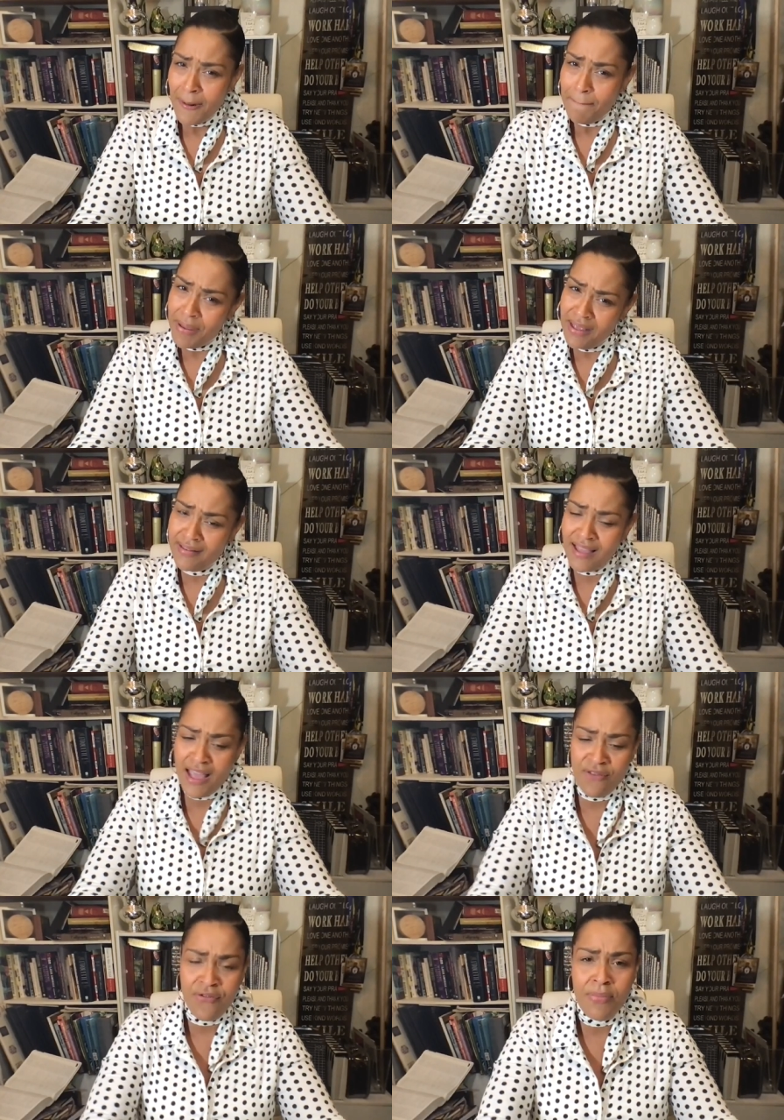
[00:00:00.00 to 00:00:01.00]
Peace
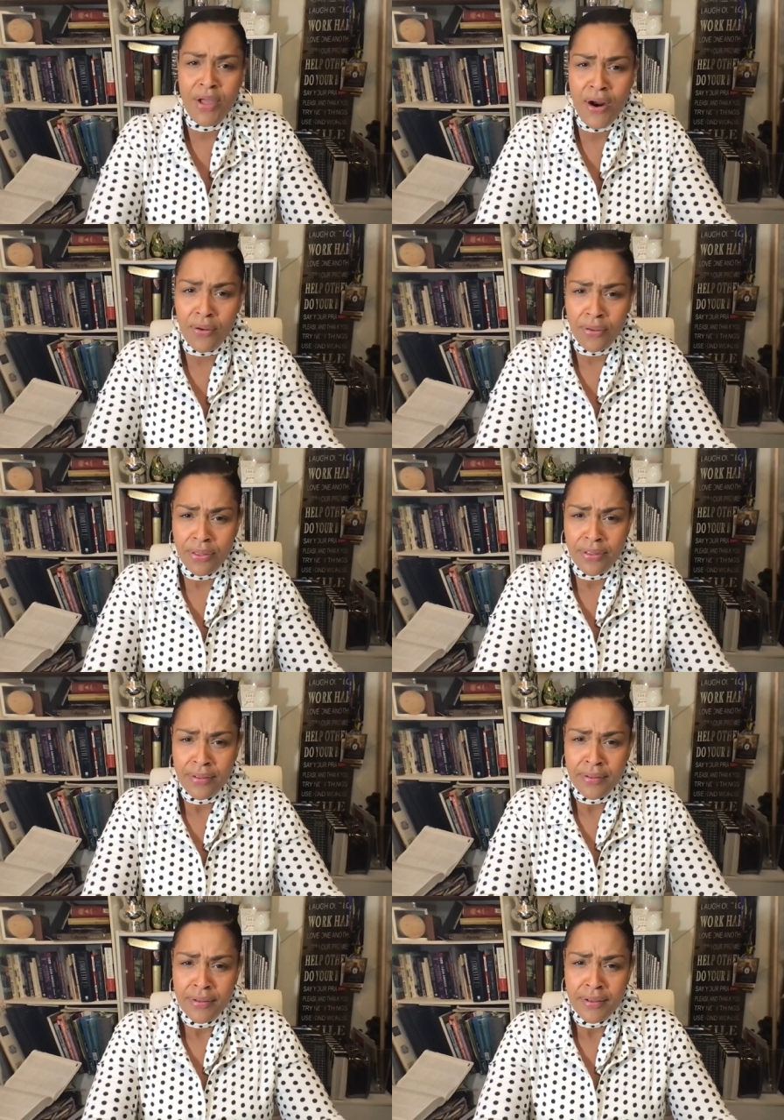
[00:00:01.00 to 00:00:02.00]
taken from the earth.
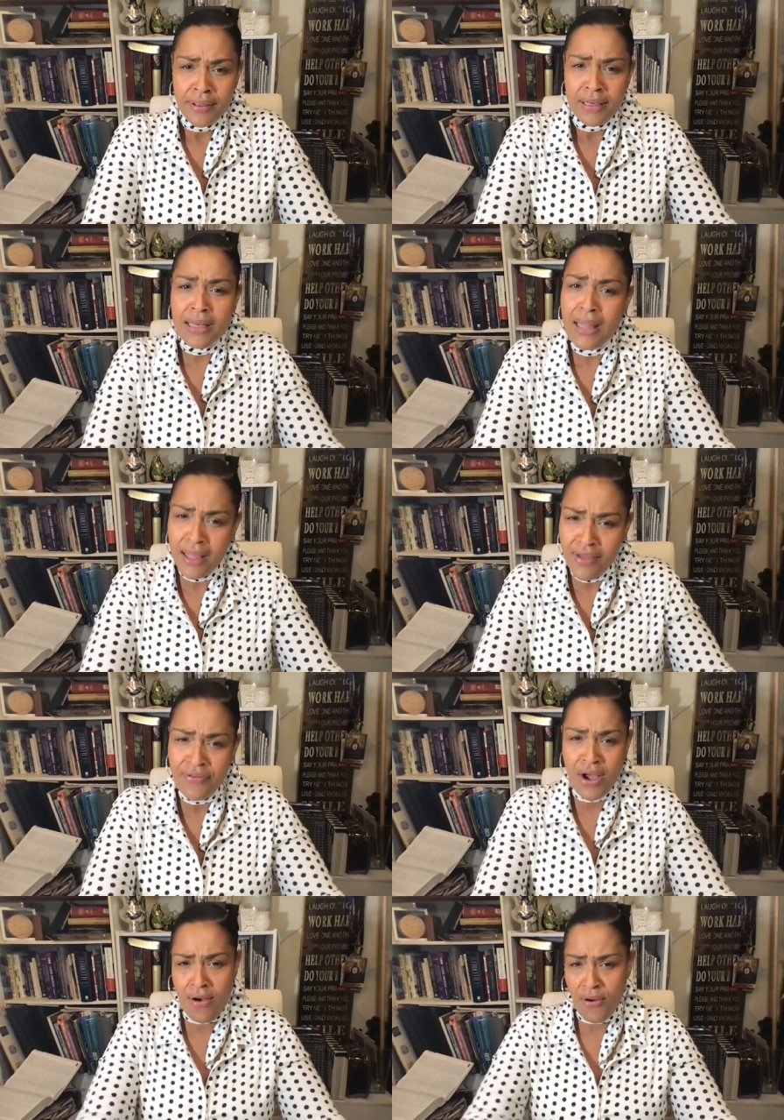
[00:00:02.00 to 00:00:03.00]
Love
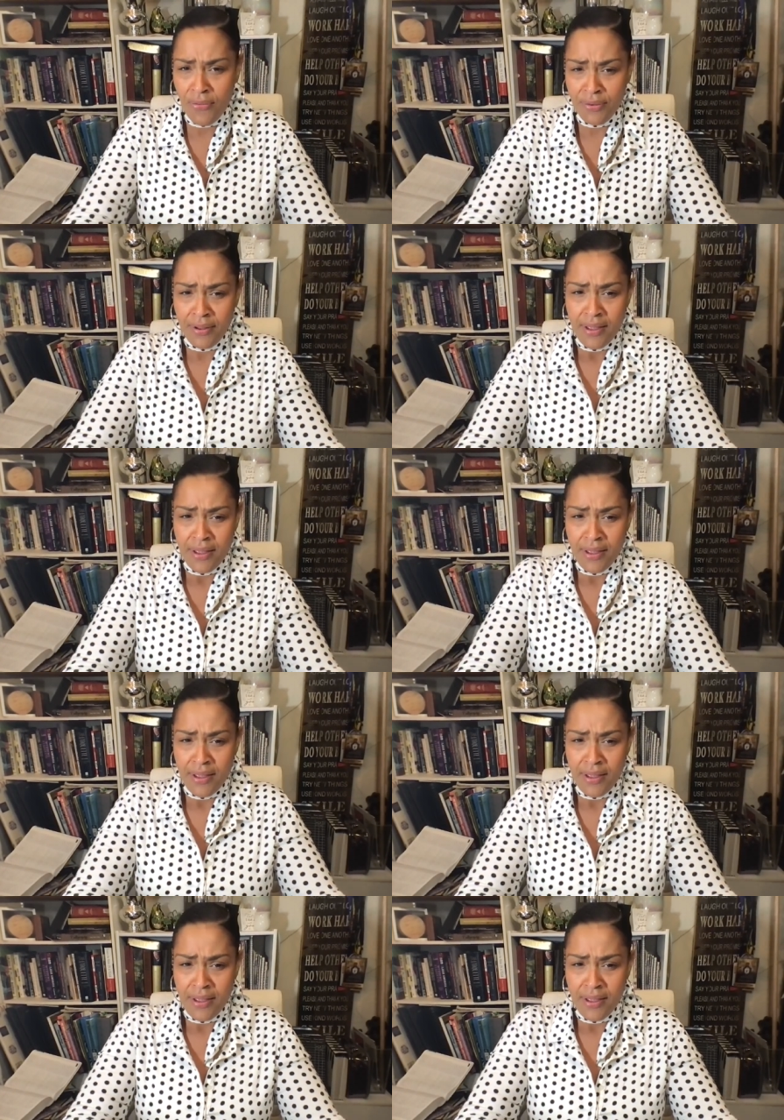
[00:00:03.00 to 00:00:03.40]
gone.